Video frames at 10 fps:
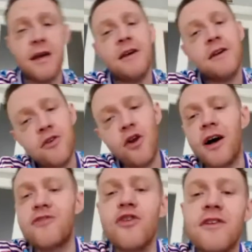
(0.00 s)

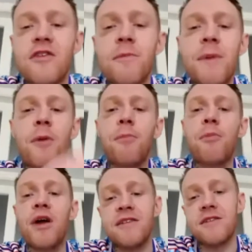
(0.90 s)
it's just, there's a better
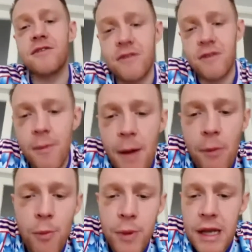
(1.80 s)
presence
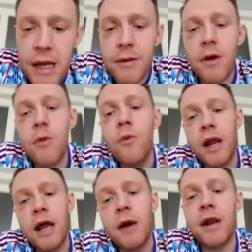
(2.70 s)
about me
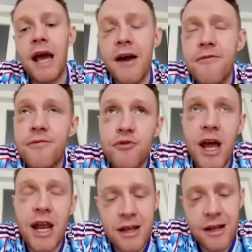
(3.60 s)
when I have
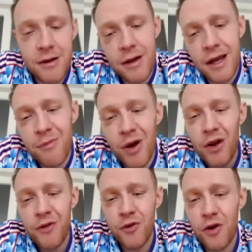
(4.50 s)
training in my
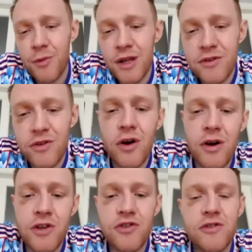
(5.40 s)
life. You know what I mean? So
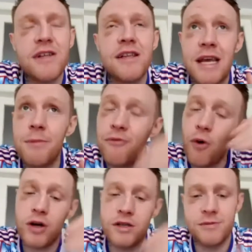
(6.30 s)
I just need to keep
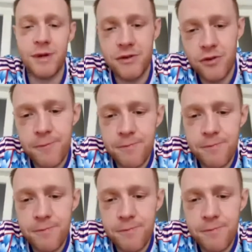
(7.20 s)
focused, man. You know.